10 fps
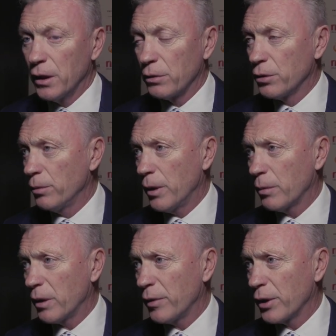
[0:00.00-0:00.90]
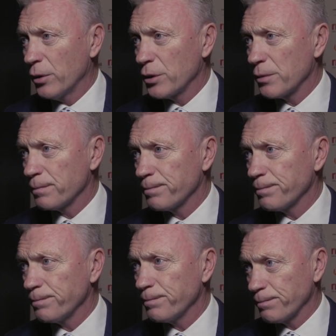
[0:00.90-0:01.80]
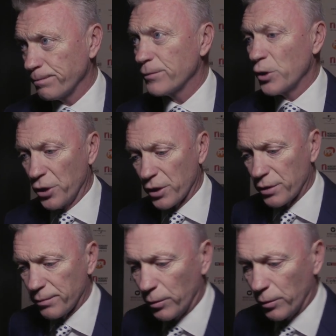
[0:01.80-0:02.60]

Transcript: he'll do well wherever he goes. Cheers.